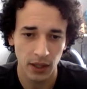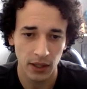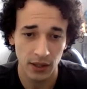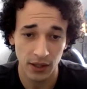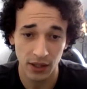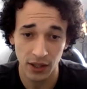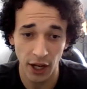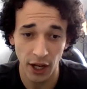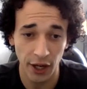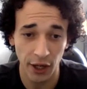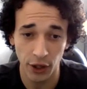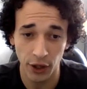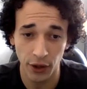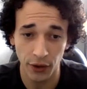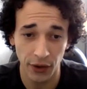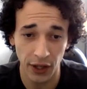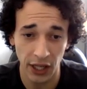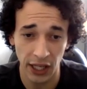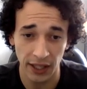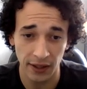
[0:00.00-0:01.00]
It's not a
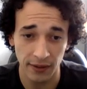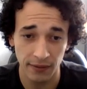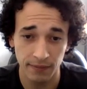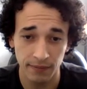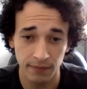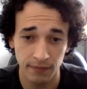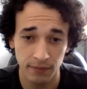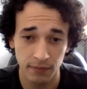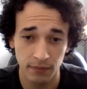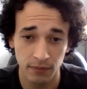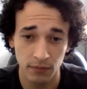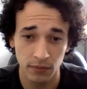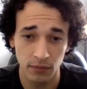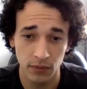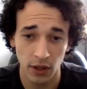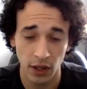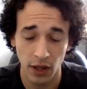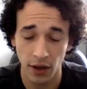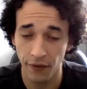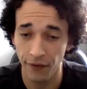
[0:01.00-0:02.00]
good thing.
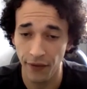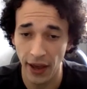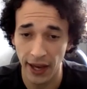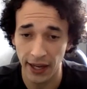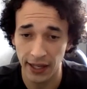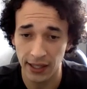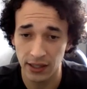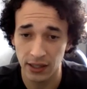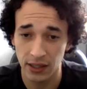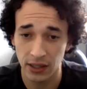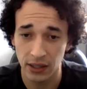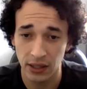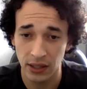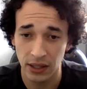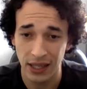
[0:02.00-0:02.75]
In fact,